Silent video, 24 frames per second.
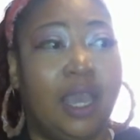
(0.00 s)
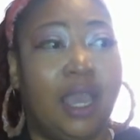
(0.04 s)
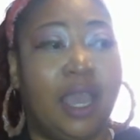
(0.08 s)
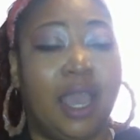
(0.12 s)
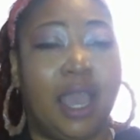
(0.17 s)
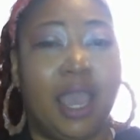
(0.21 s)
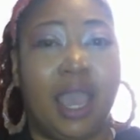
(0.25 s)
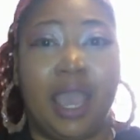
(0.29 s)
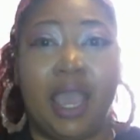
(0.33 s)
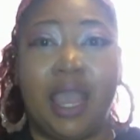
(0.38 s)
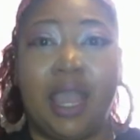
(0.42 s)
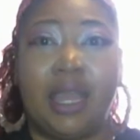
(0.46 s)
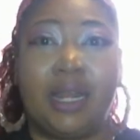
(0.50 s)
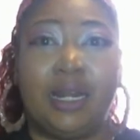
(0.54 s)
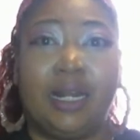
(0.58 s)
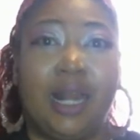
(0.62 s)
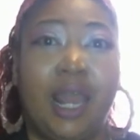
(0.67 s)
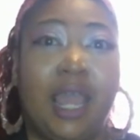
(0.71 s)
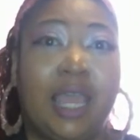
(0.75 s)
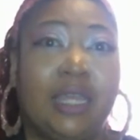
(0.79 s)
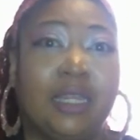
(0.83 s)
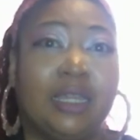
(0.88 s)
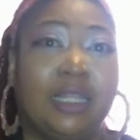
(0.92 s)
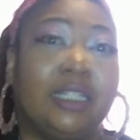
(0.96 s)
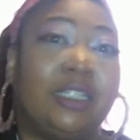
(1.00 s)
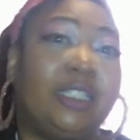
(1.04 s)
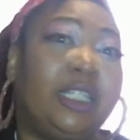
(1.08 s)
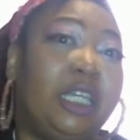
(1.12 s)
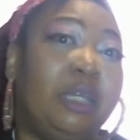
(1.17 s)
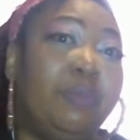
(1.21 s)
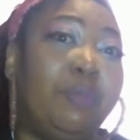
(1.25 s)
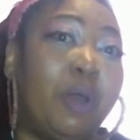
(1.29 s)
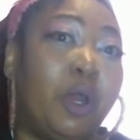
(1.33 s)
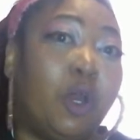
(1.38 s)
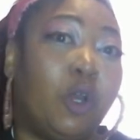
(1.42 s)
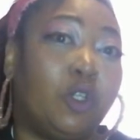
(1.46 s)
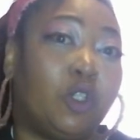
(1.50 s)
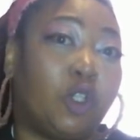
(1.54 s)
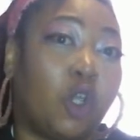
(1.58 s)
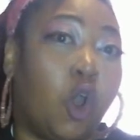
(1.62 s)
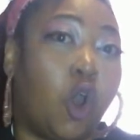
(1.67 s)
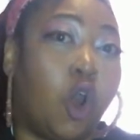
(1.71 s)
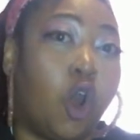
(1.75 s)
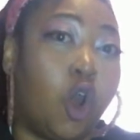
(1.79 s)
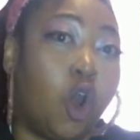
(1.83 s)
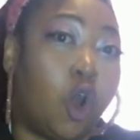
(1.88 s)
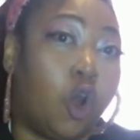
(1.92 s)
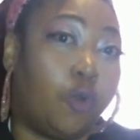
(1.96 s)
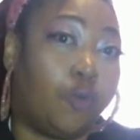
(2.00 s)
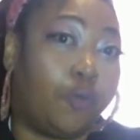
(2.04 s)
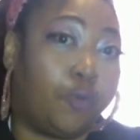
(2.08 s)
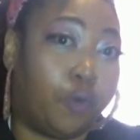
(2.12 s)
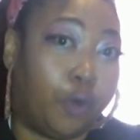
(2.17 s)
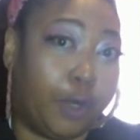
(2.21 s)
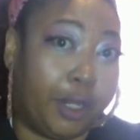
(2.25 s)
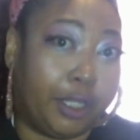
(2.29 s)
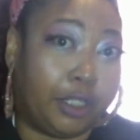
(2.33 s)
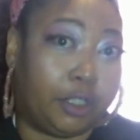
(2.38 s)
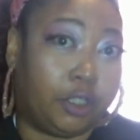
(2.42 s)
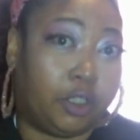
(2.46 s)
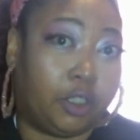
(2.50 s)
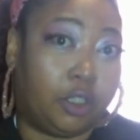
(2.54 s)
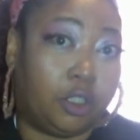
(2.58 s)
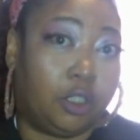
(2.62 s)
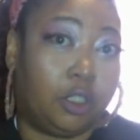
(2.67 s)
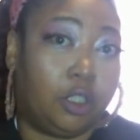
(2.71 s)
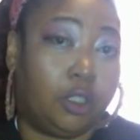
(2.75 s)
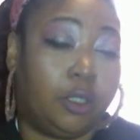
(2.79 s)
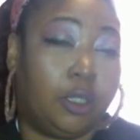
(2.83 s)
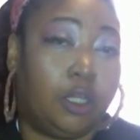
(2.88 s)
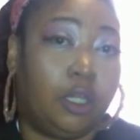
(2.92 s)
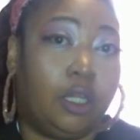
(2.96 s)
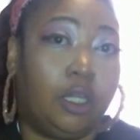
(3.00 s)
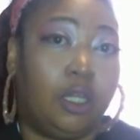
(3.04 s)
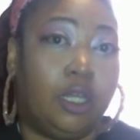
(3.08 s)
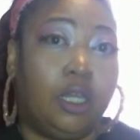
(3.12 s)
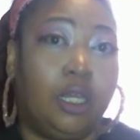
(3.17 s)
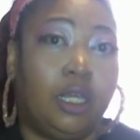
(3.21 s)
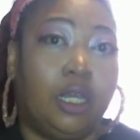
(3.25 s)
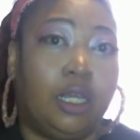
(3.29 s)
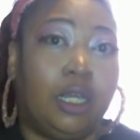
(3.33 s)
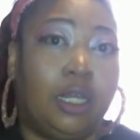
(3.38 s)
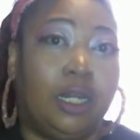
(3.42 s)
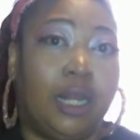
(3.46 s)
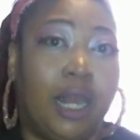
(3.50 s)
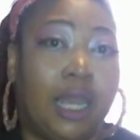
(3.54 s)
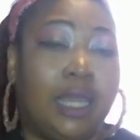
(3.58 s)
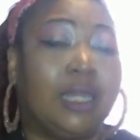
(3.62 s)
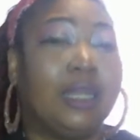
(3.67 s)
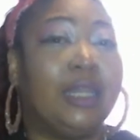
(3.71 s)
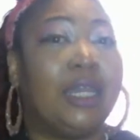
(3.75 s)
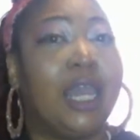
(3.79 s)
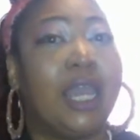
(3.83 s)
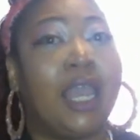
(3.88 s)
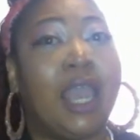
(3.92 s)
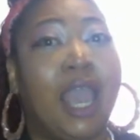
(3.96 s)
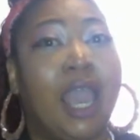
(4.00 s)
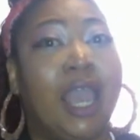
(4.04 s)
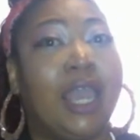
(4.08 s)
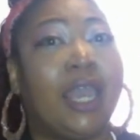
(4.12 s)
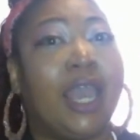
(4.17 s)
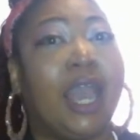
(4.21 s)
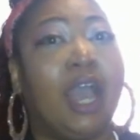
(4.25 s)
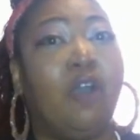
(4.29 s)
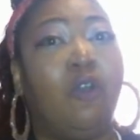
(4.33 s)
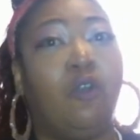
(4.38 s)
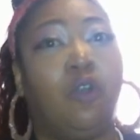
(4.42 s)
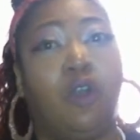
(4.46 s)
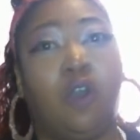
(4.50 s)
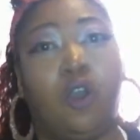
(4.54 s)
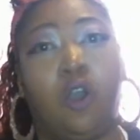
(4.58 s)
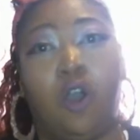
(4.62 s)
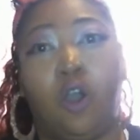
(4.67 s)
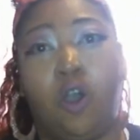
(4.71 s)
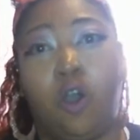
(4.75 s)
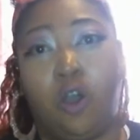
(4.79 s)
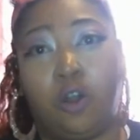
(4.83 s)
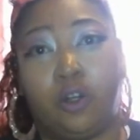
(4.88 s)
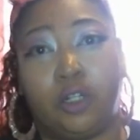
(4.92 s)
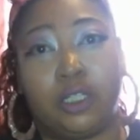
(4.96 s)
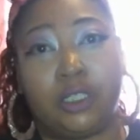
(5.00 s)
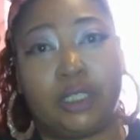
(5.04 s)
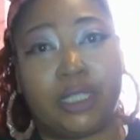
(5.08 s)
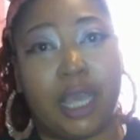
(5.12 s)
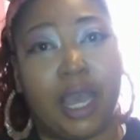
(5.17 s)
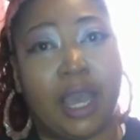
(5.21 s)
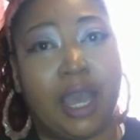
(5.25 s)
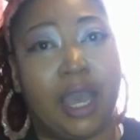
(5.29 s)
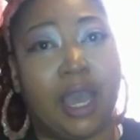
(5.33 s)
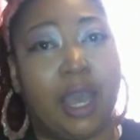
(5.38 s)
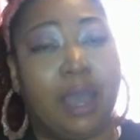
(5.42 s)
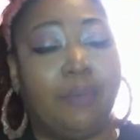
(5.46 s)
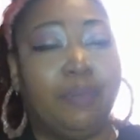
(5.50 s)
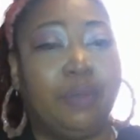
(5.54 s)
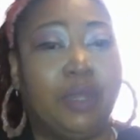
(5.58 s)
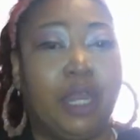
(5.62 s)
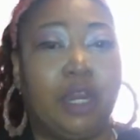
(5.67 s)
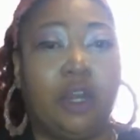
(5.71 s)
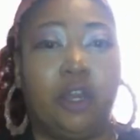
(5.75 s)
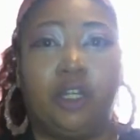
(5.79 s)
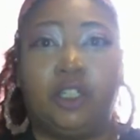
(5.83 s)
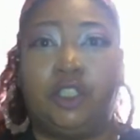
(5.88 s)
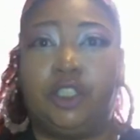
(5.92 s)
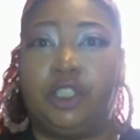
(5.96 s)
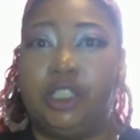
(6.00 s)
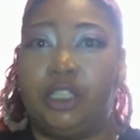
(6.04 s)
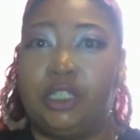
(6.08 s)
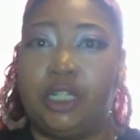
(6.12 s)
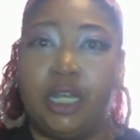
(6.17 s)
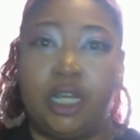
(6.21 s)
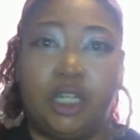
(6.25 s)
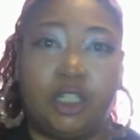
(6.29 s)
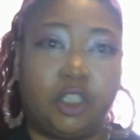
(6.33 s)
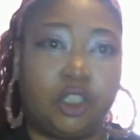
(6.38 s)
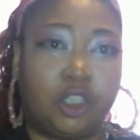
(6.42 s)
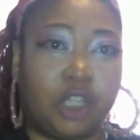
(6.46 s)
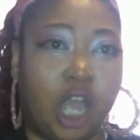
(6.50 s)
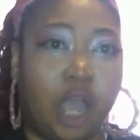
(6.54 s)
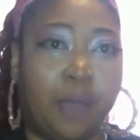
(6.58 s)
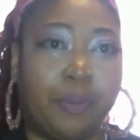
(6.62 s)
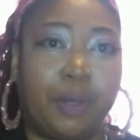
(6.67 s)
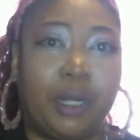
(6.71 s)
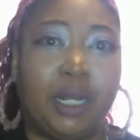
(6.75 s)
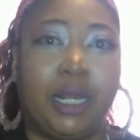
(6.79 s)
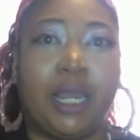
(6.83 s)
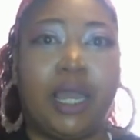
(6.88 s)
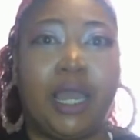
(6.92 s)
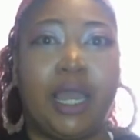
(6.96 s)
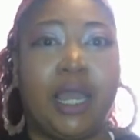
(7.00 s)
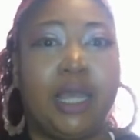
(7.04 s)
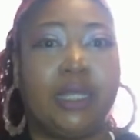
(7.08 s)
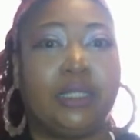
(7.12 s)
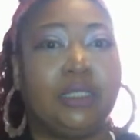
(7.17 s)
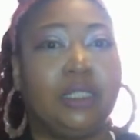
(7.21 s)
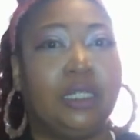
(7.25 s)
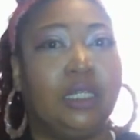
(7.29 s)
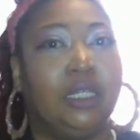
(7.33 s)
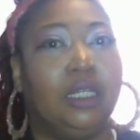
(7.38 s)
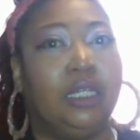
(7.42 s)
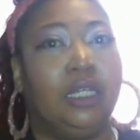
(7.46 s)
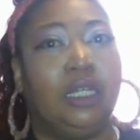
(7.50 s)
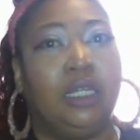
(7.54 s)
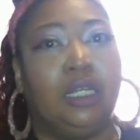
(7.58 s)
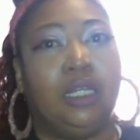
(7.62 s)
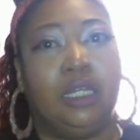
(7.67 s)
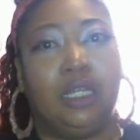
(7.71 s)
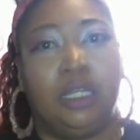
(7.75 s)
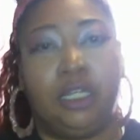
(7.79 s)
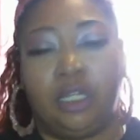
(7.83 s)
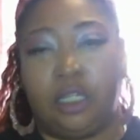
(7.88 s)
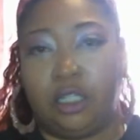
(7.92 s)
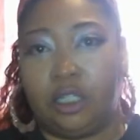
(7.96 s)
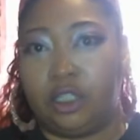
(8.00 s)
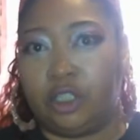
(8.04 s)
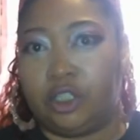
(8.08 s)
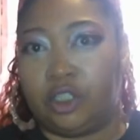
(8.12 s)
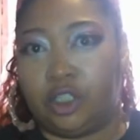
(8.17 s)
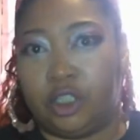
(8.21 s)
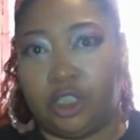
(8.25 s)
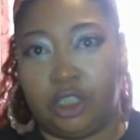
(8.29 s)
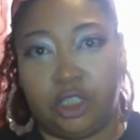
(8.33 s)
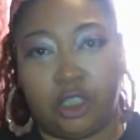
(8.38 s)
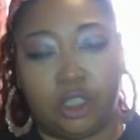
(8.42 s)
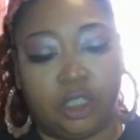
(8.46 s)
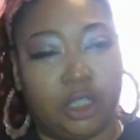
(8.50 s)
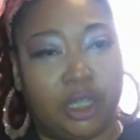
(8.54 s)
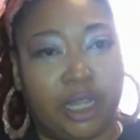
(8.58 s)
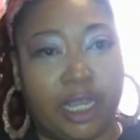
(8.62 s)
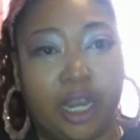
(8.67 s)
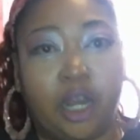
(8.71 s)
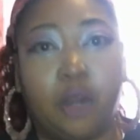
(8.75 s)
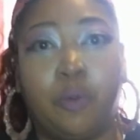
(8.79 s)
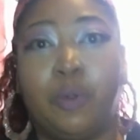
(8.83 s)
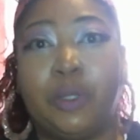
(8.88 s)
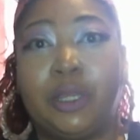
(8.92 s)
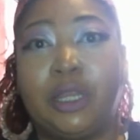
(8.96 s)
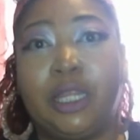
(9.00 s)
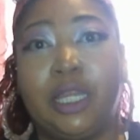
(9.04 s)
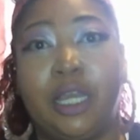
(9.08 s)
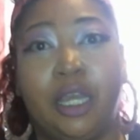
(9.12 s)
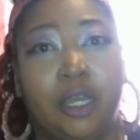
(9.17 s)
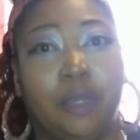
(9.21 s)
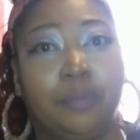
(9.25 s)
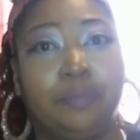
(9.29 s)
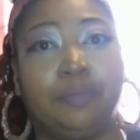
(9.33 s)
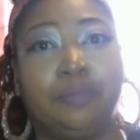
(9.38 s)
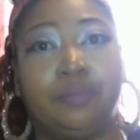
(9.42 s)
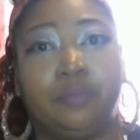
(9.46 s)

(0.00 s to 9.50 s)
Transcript: And like the T-Birds are her friends. Like they hang out all the time. She does shop class. She's there with them.